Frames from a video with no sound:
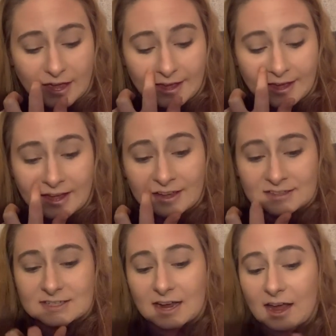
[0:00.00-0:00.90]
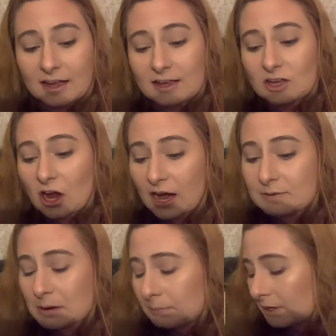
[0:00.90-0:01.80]
And I
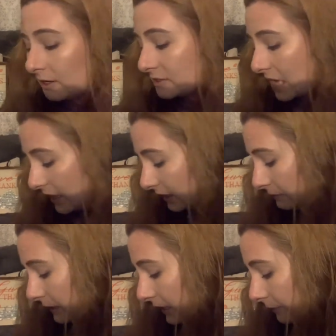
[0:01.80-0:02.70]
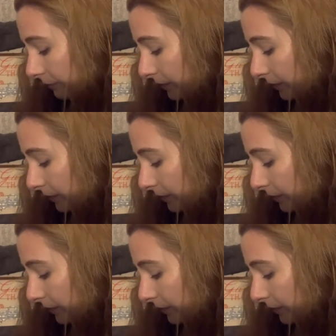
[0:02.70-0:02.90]
remember her telling me